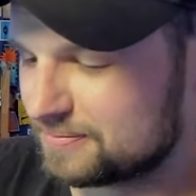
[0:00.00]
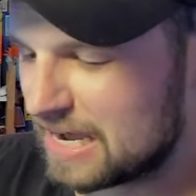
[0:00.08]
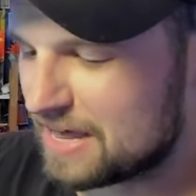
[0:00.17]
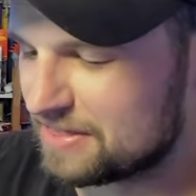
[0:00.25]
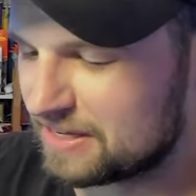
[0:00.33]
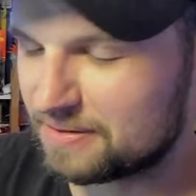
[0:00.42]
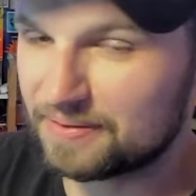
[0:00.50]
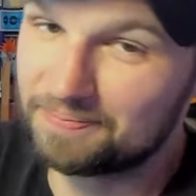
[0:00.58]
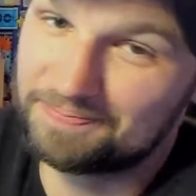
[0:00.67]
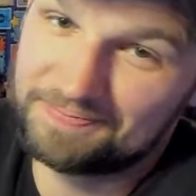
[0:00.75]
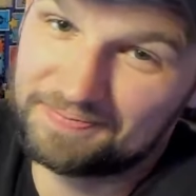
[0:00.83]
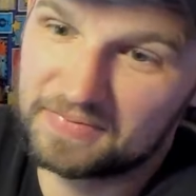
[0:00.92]
the I names think
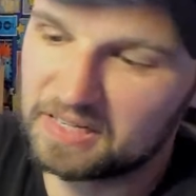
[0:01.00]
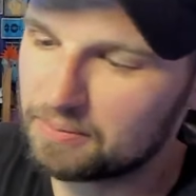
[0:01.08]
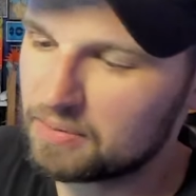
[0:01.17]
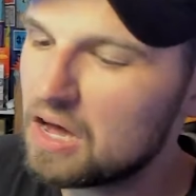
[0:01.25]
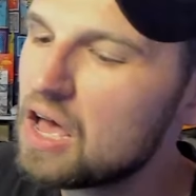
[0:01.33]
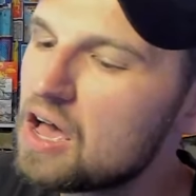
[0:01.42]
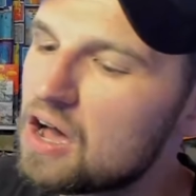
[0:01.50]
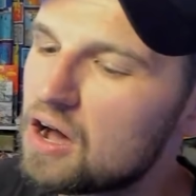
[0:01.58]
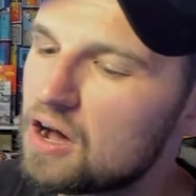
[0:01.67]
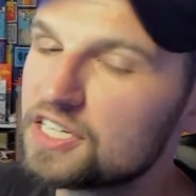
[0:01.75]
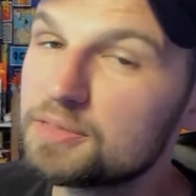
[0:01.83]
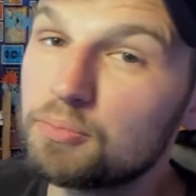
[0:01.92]
beef up the videos?
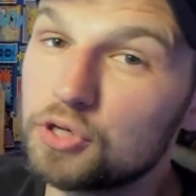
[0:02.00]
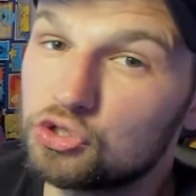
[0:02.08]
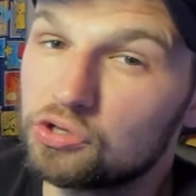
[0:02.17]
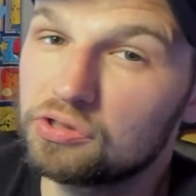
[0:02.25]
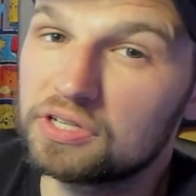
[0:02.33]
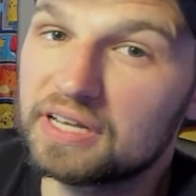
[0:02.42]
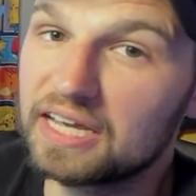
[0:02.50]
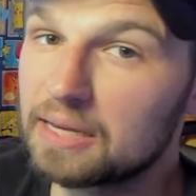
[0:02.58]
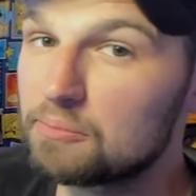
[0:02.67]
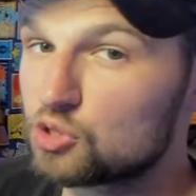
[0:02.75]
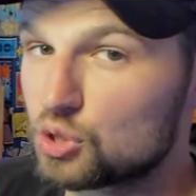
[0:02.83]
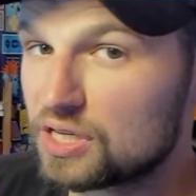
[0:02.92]
Us butchering the
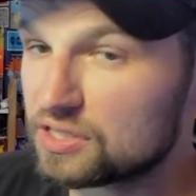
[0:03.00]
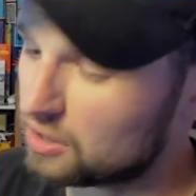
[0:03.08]
names is